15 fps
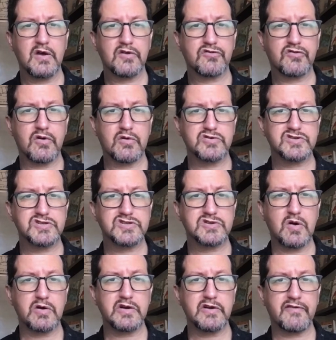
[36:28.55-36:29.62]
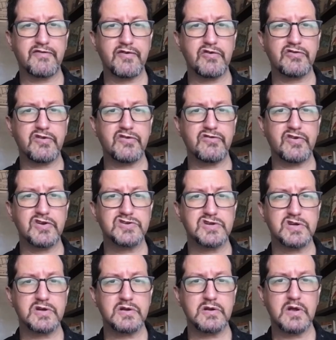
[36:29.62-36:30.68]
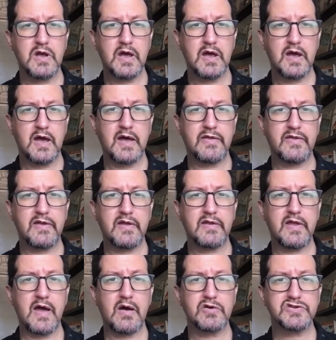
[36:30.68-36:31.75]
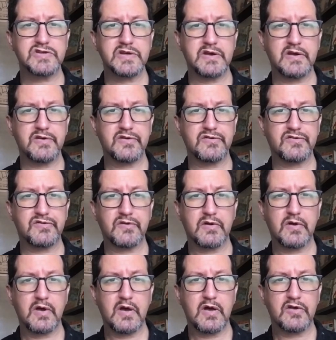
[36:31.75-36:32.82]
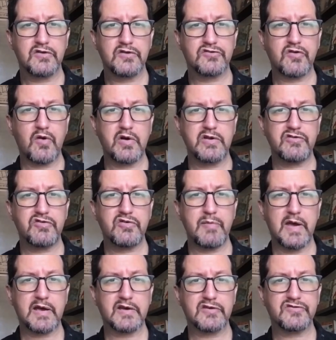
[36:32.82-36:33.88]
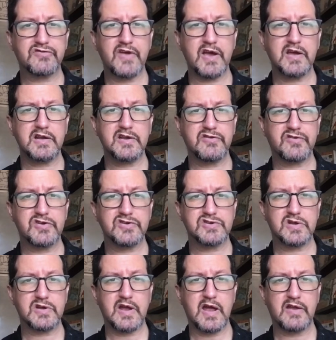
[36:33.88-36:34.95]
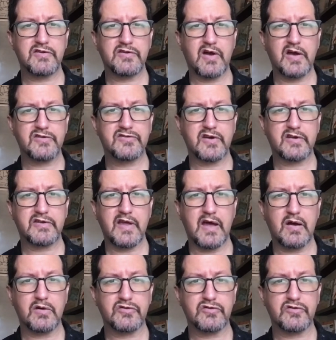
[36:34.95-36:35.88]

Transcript: So she started a first incision, and then now she is starting to make a second incision and dissect down.